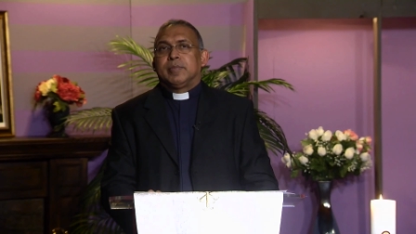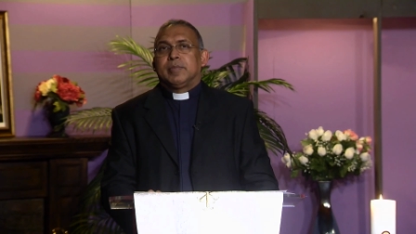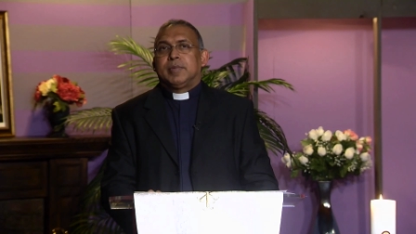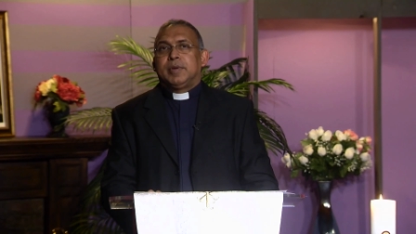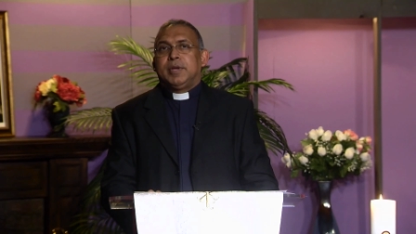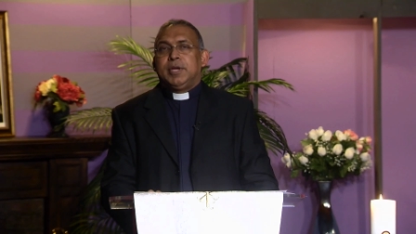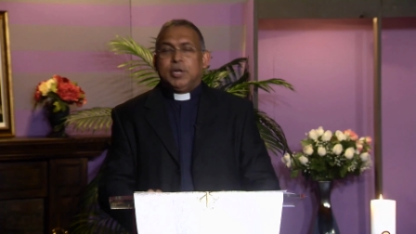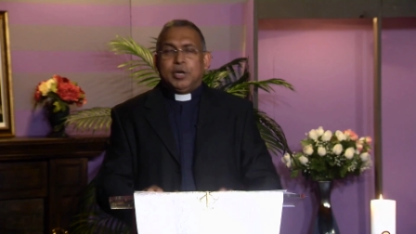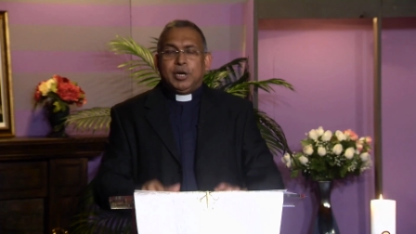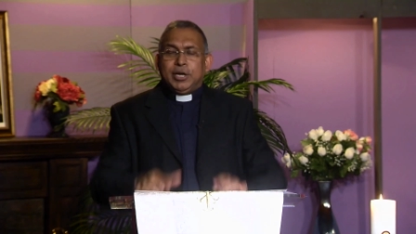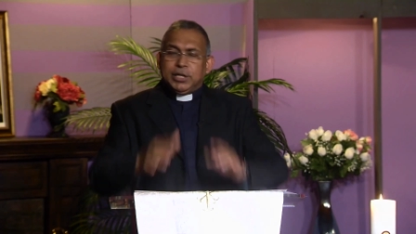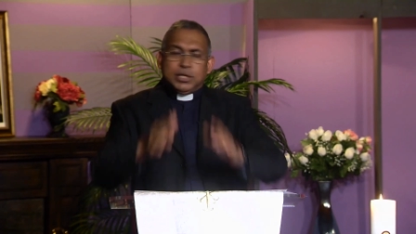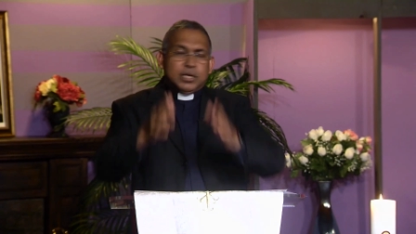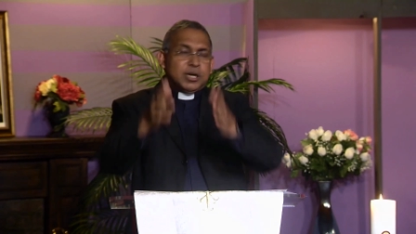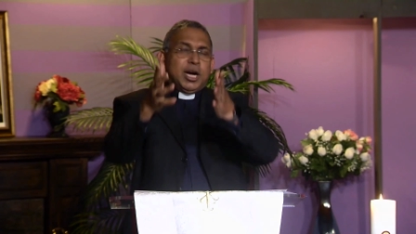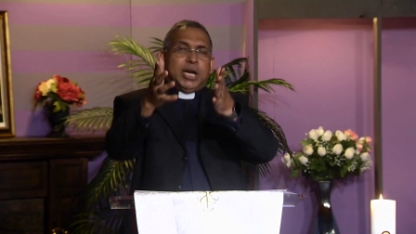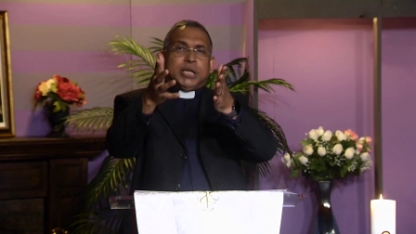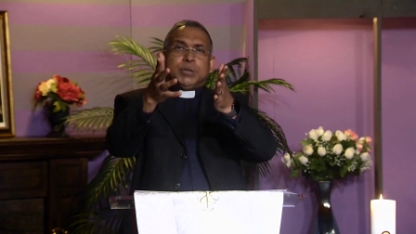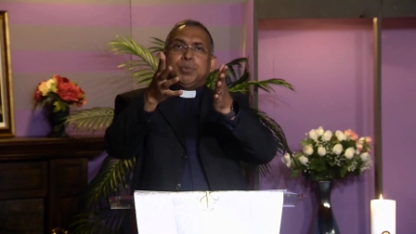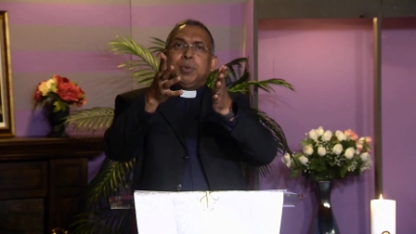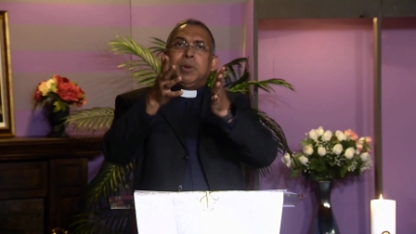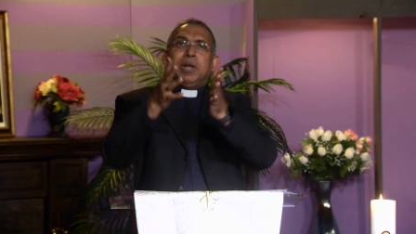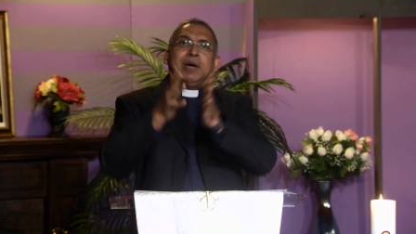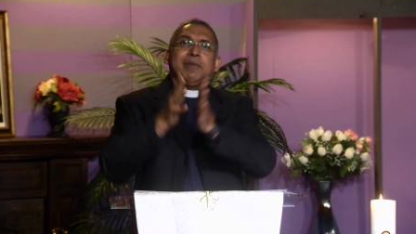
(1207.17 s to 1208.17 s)
You know, in the
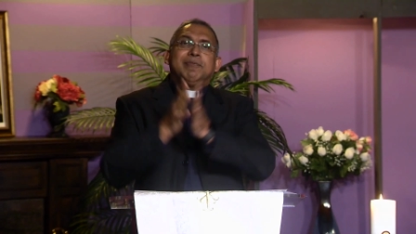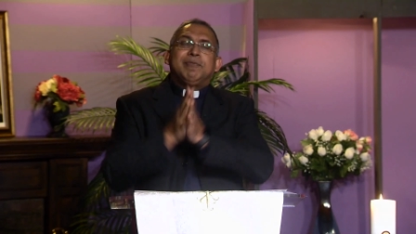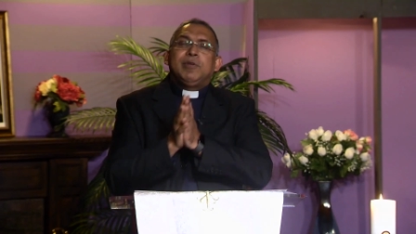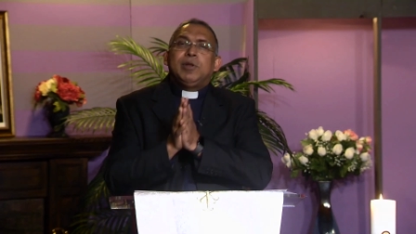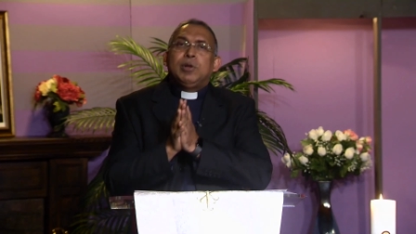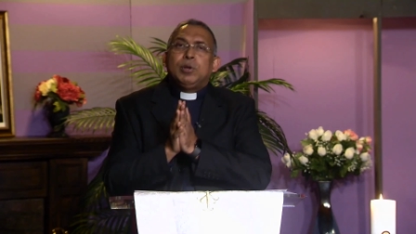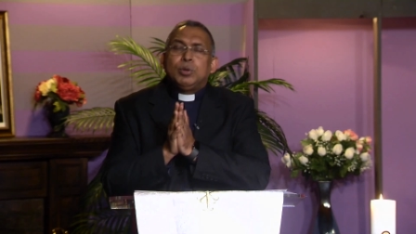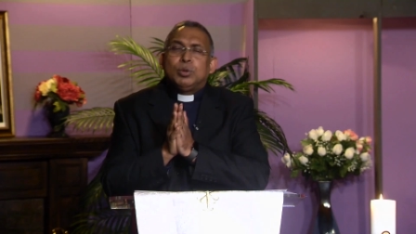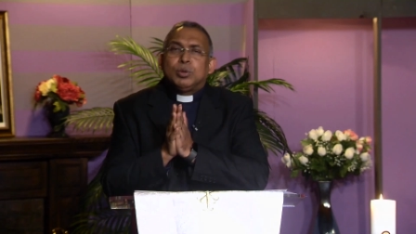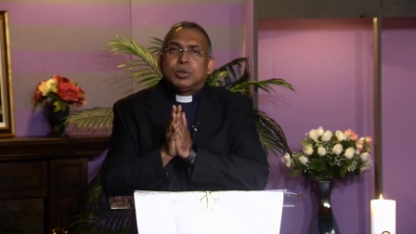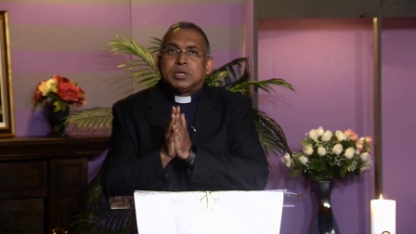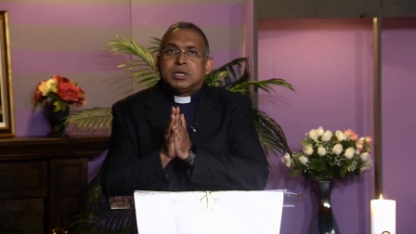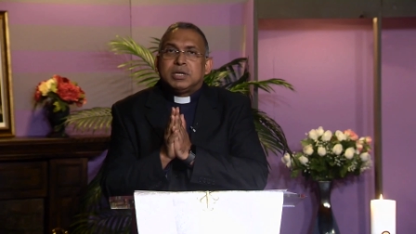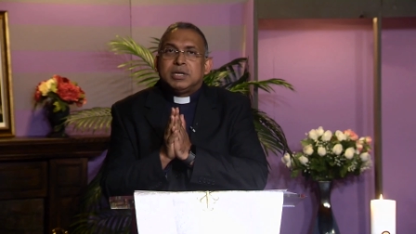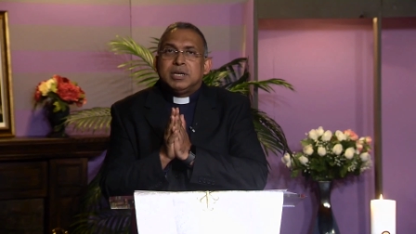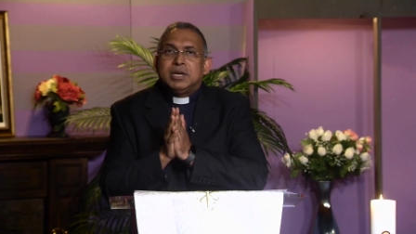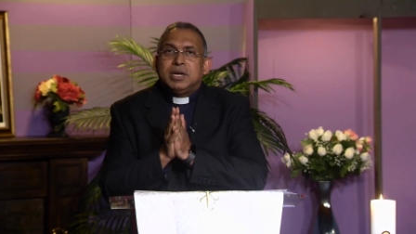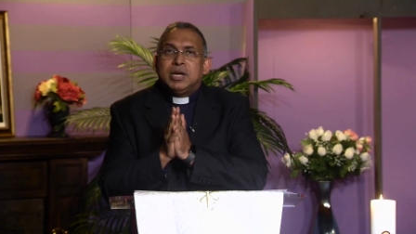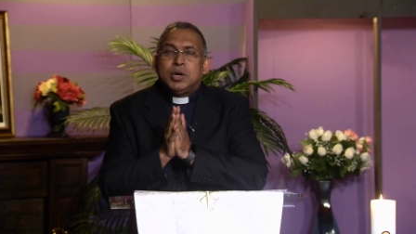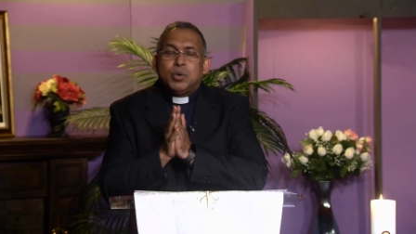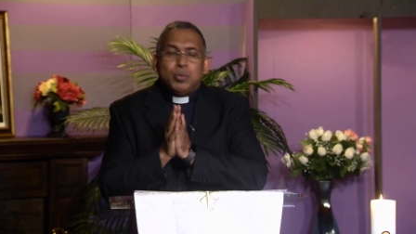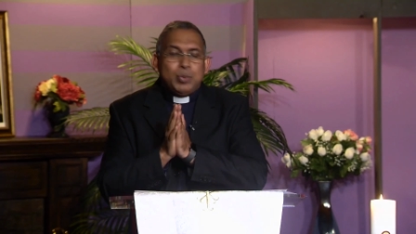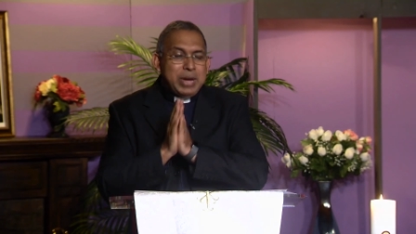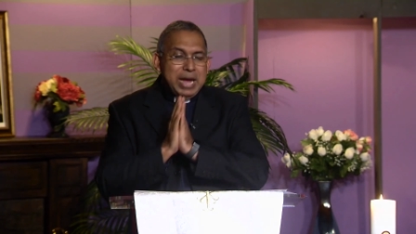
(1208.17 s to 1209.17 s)
Gospel of Luke,
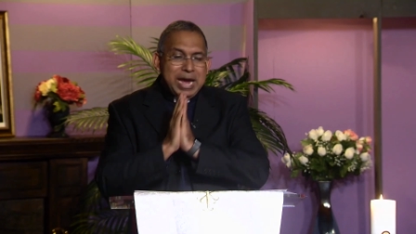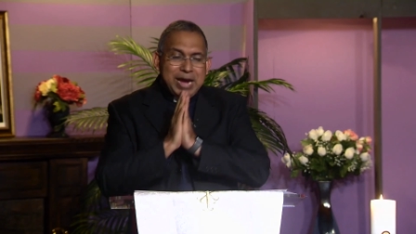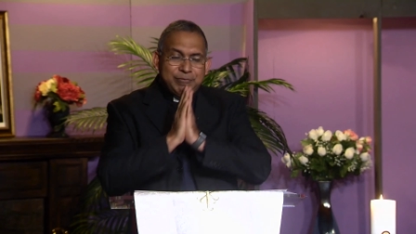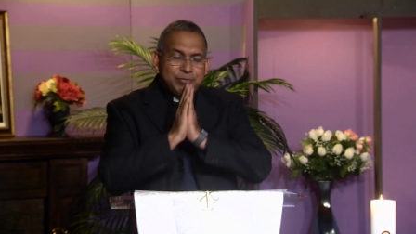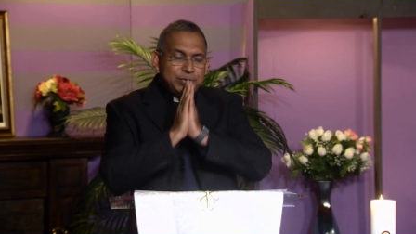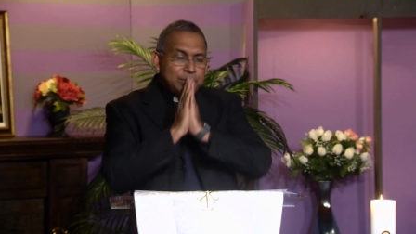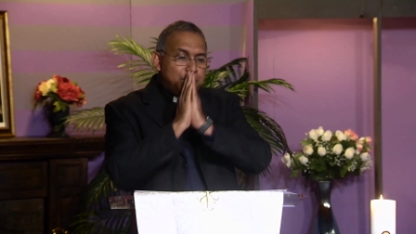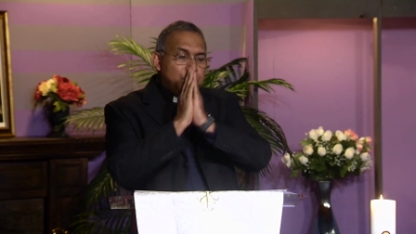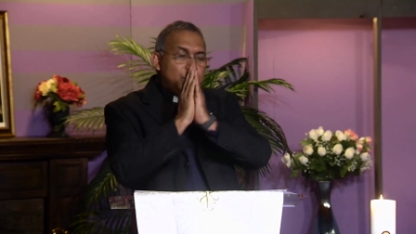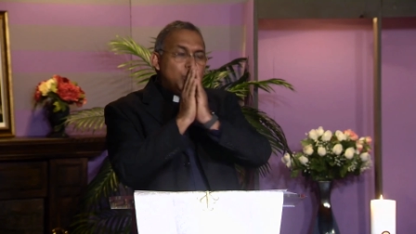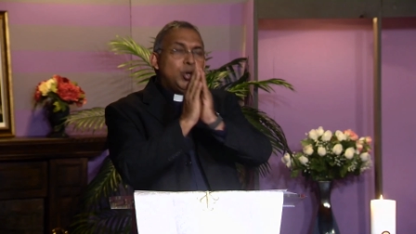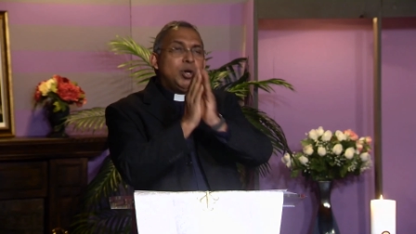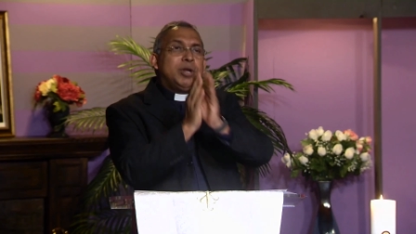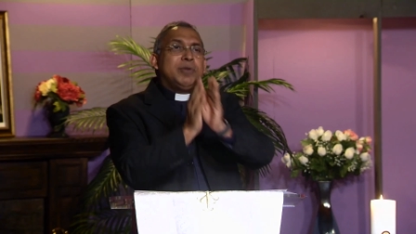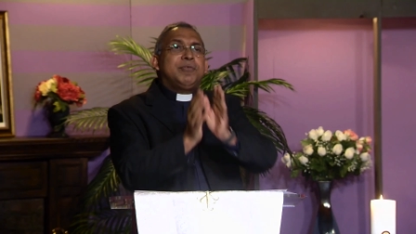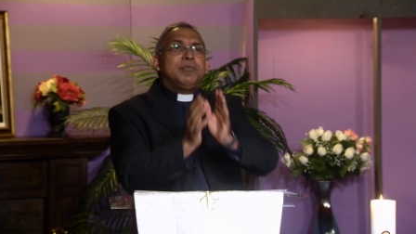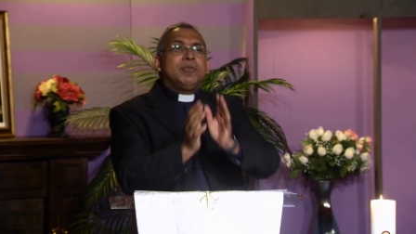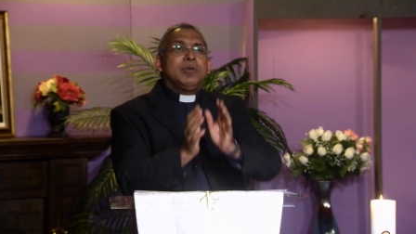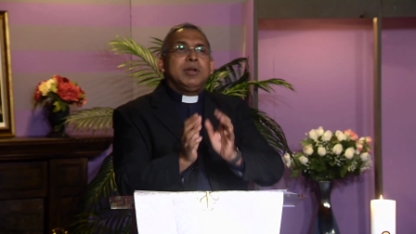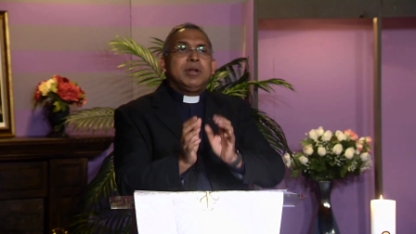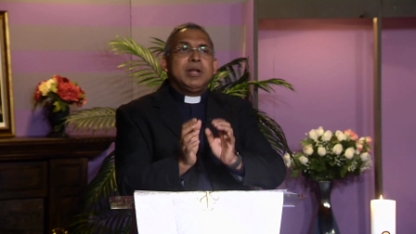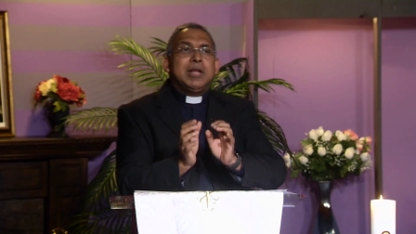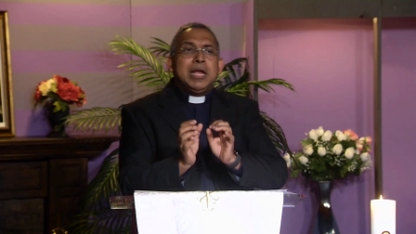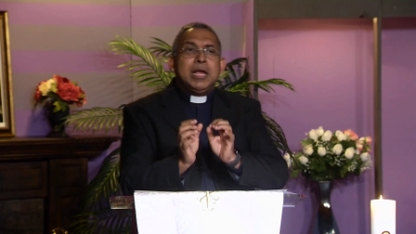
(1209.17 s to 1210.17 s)
we have the
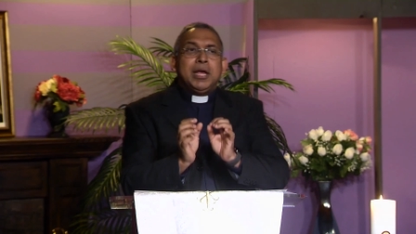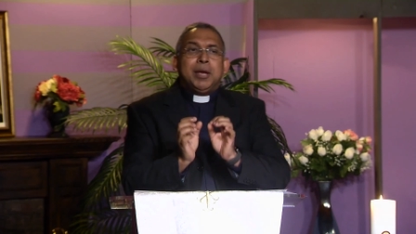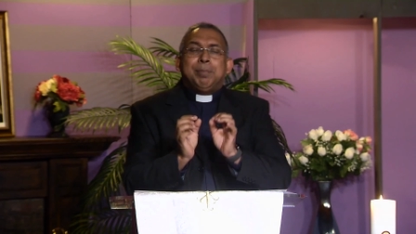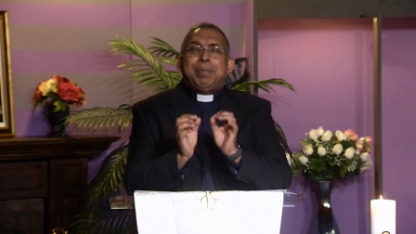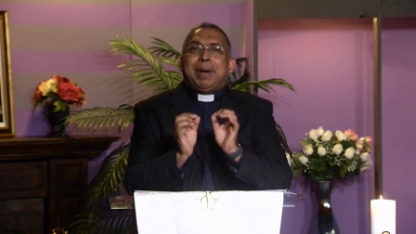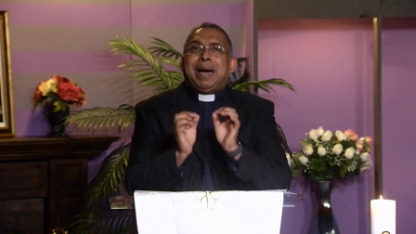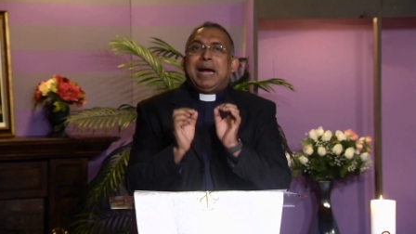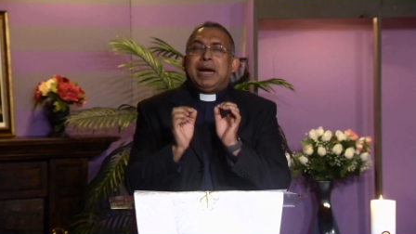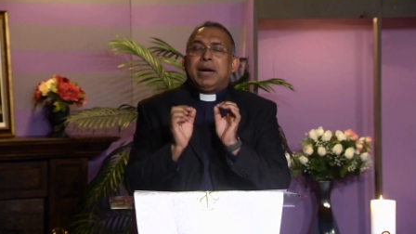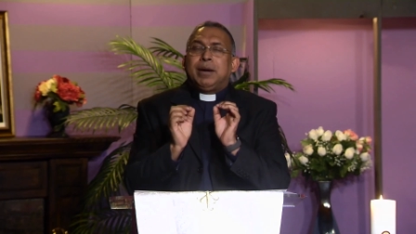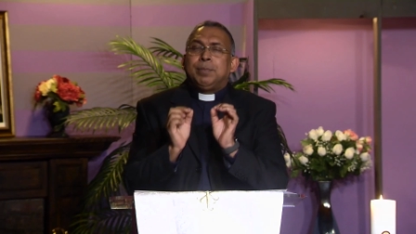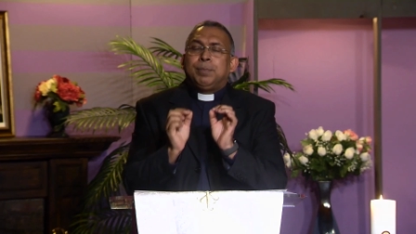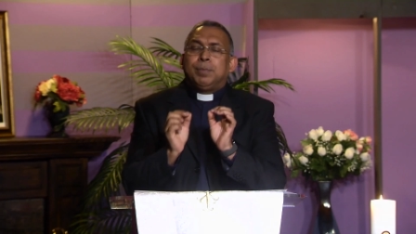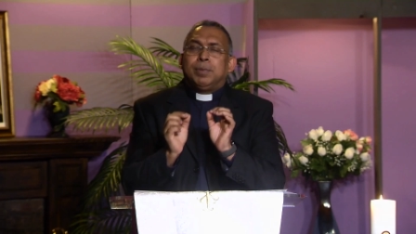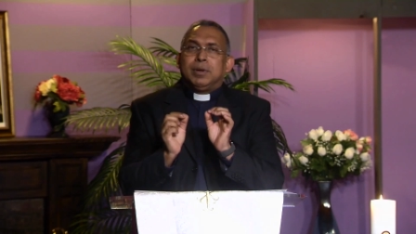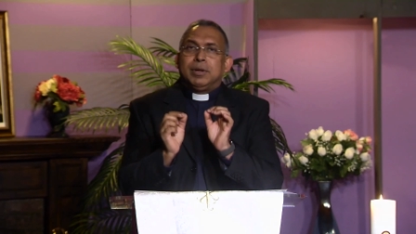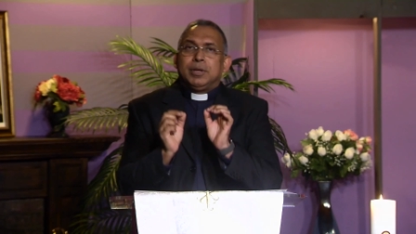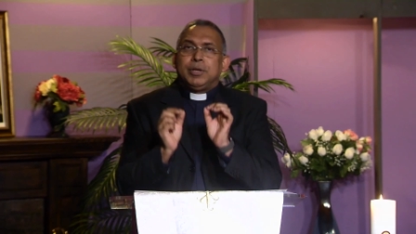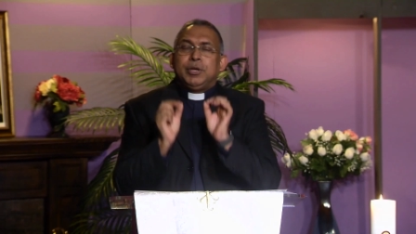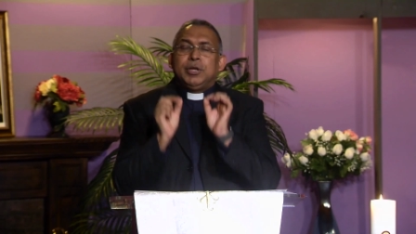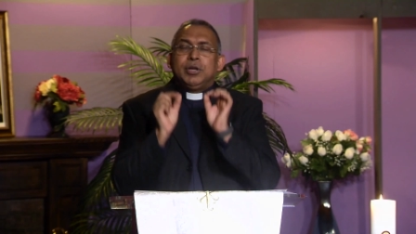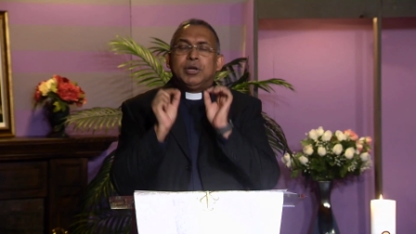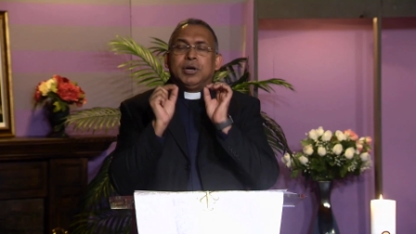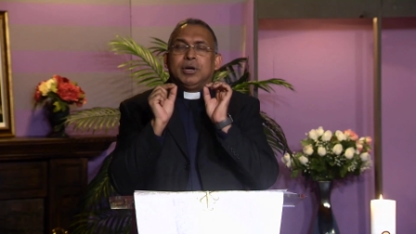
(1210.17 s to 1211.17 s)
beautiful parable,
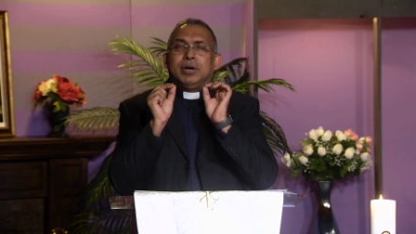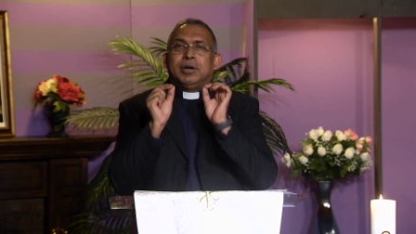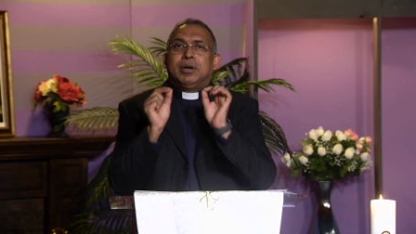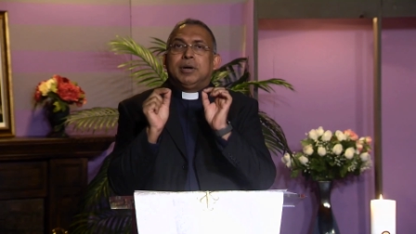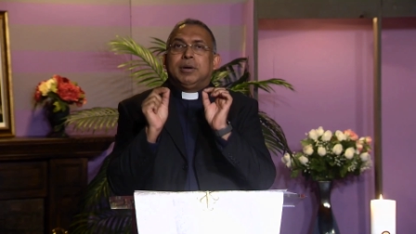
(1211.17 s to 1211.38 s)
you know,